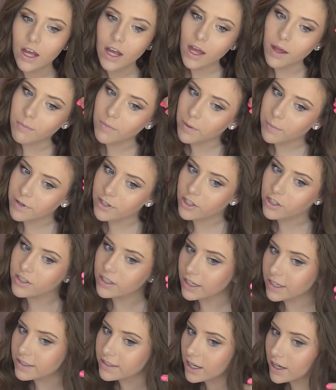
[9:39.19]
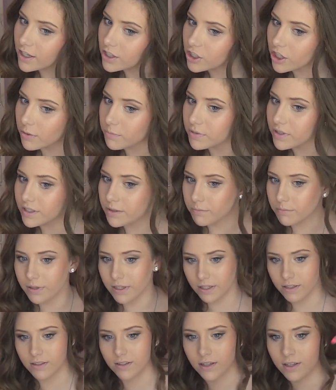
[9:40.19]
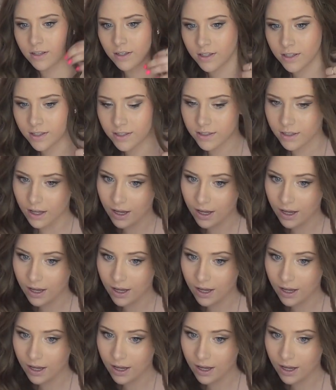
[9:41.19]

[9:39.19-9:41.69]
and maybe just like touch up some pieces